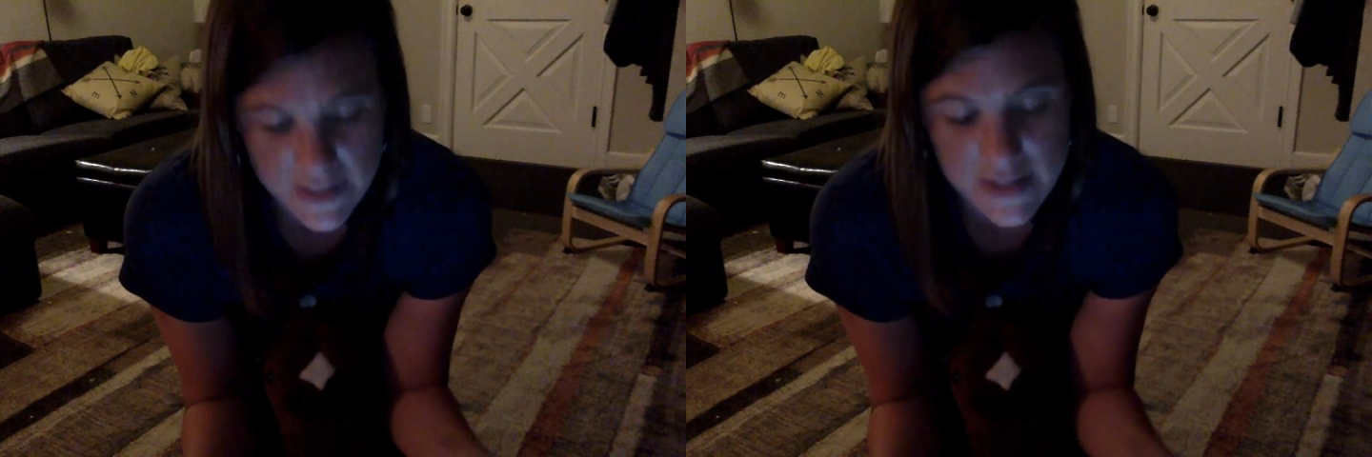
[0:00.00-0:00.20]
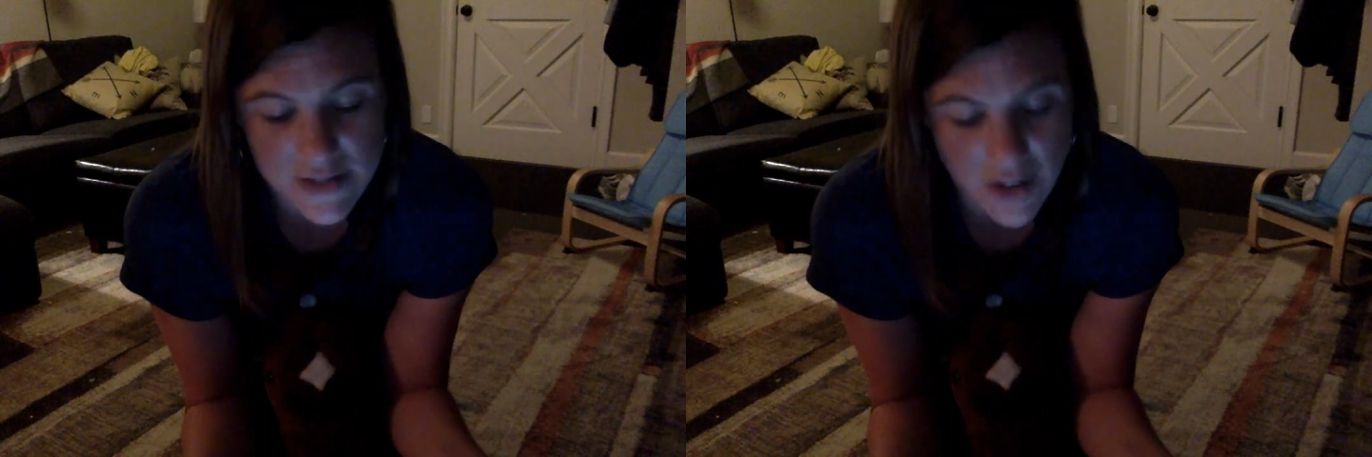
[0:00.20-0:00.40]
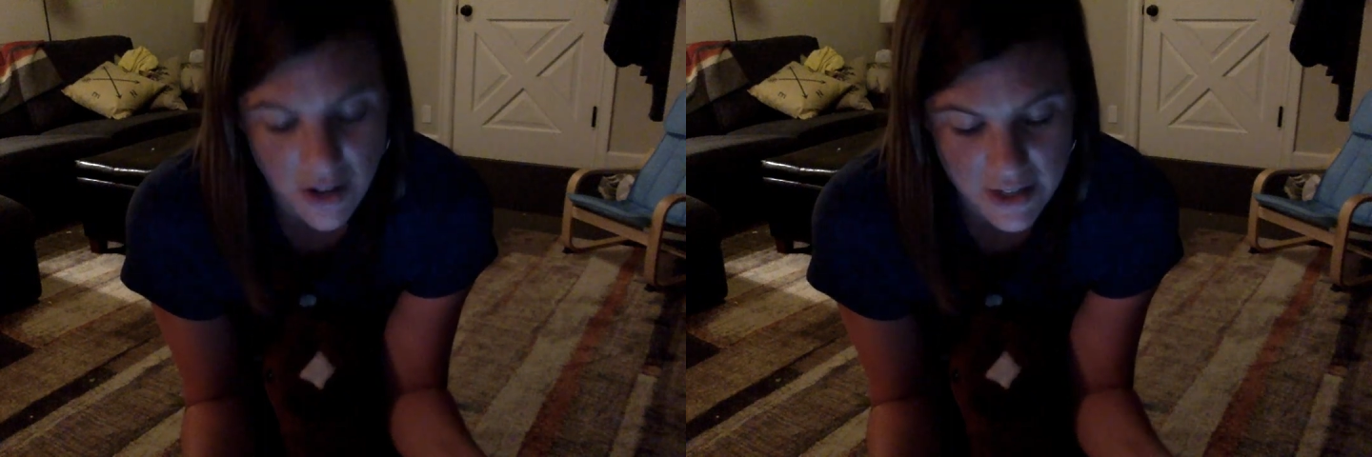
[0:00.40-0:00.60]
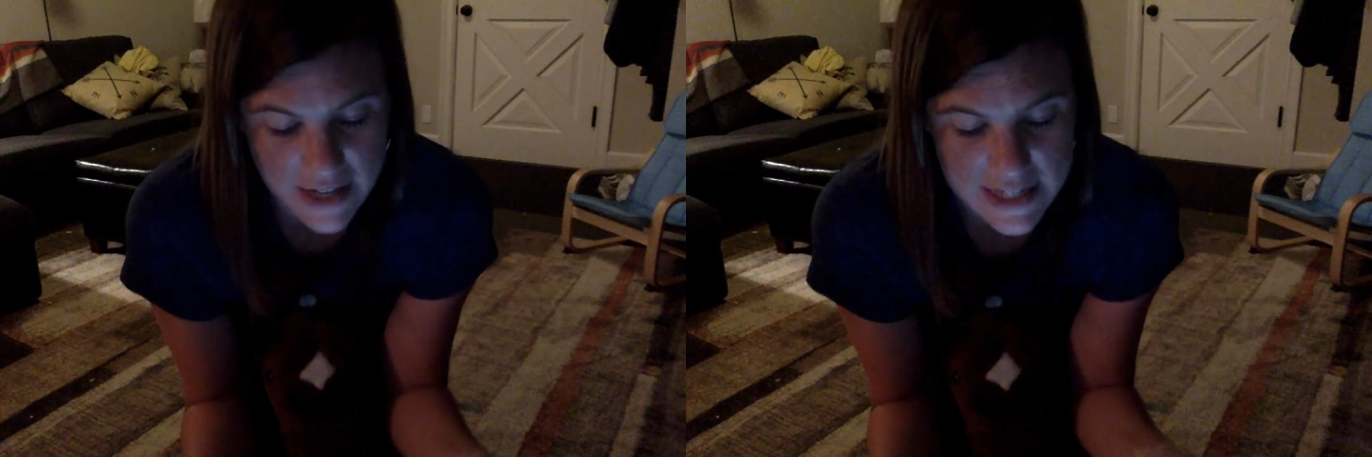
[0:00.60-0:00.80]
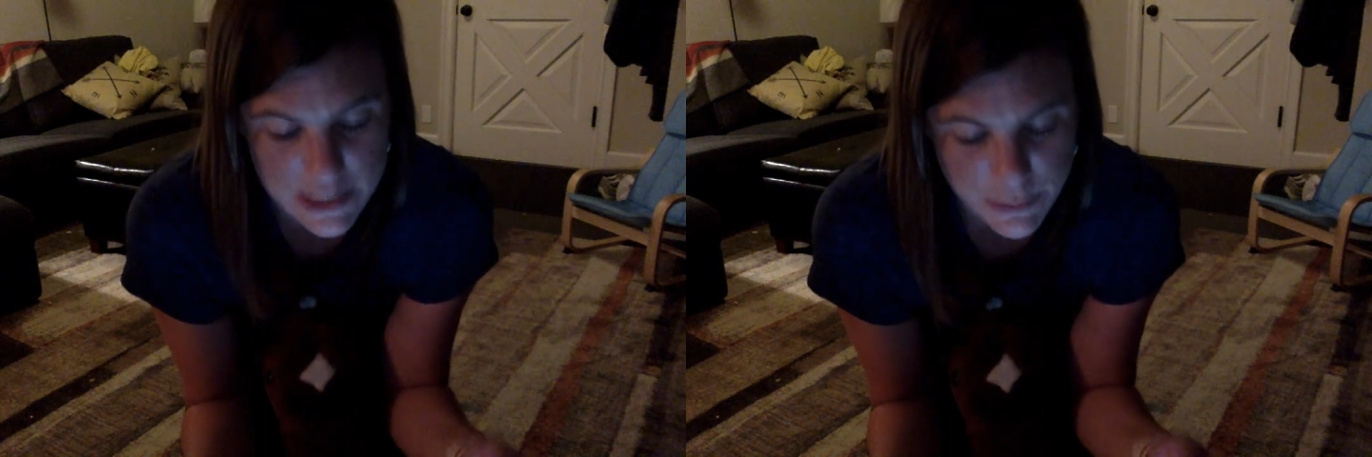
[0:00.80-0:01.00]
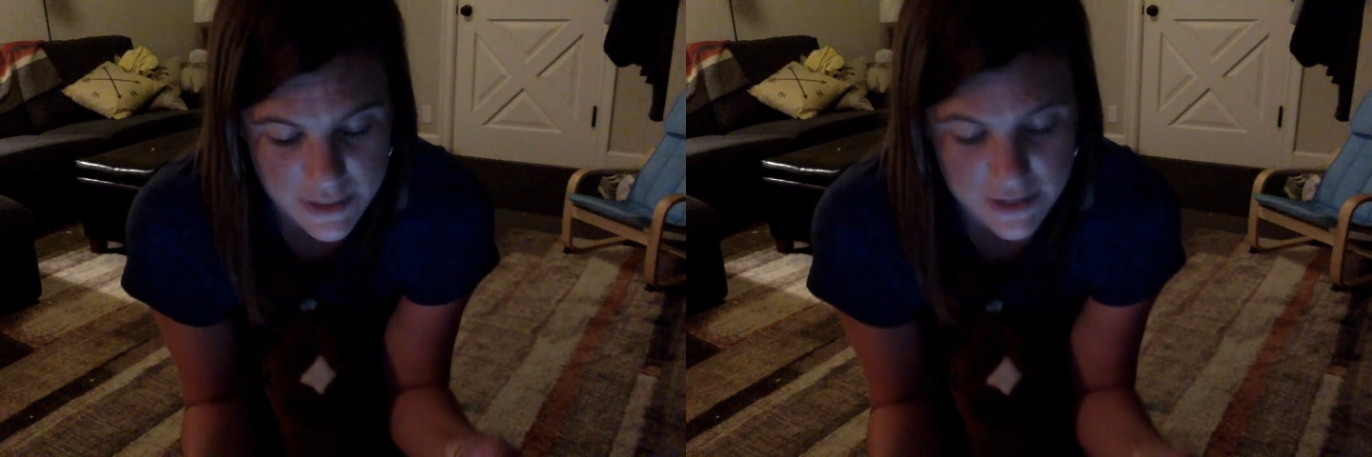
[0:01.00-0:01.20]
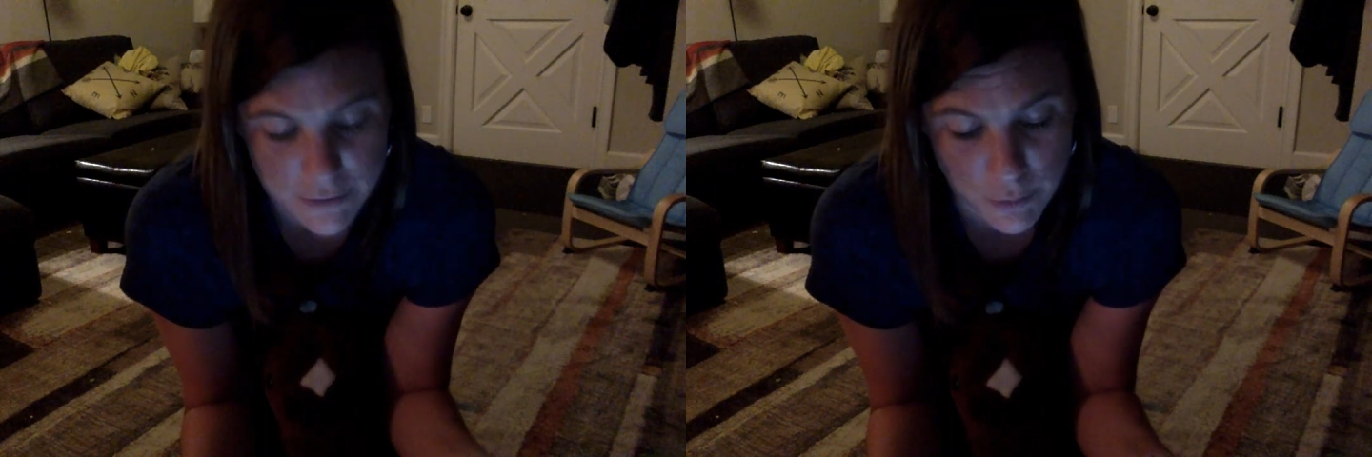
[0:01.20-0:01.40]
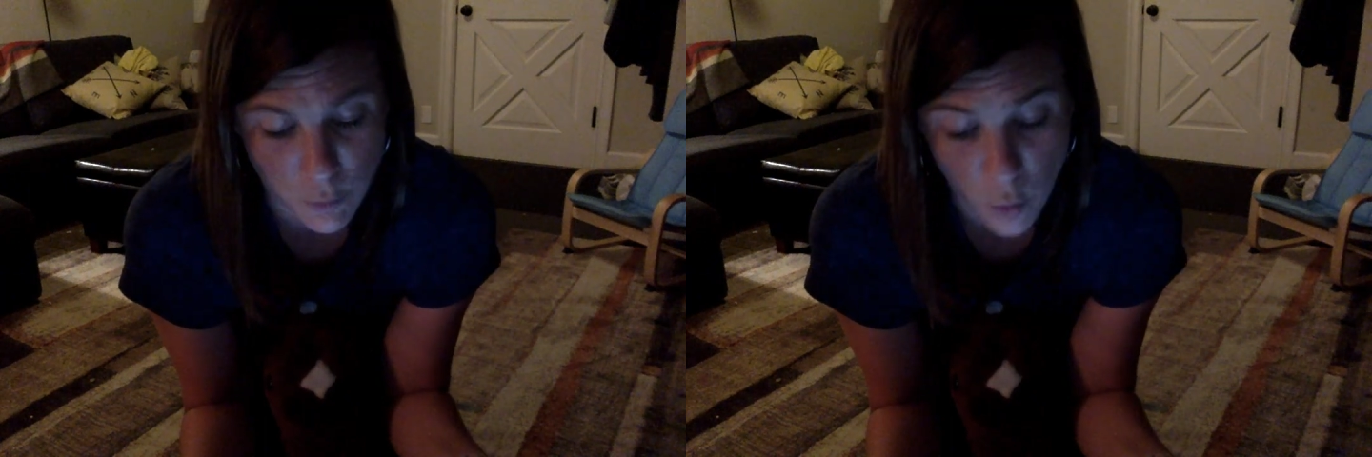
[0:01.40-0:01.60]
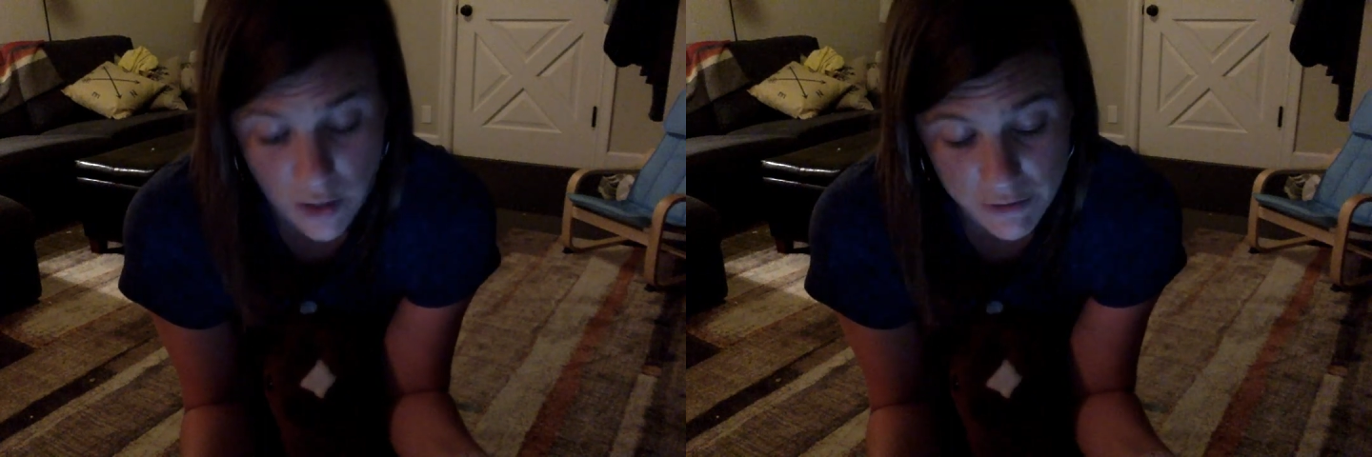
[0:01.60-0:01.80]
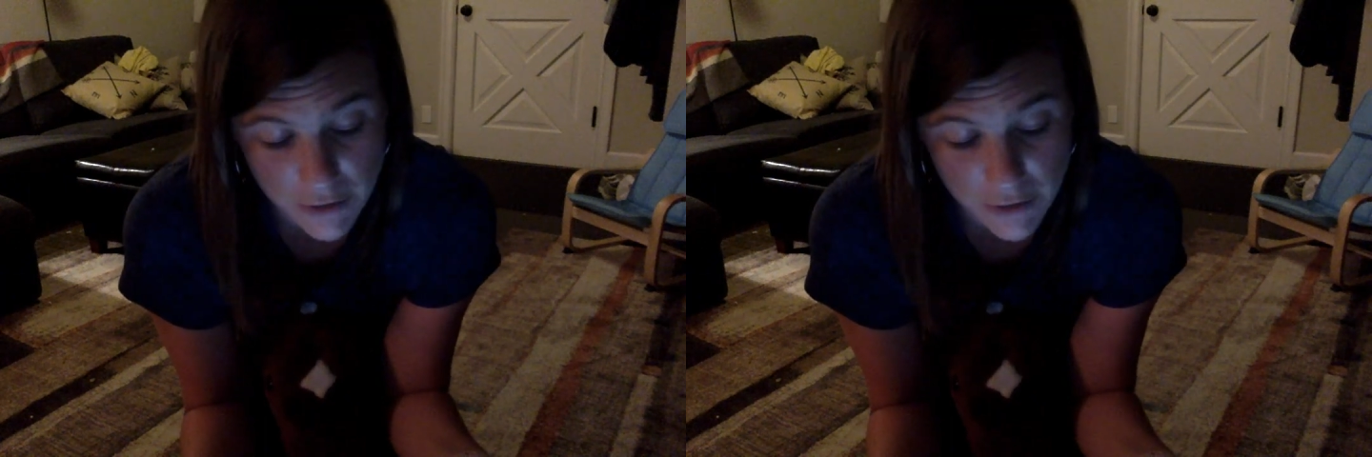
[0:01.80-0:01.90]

Star and I sprinted from one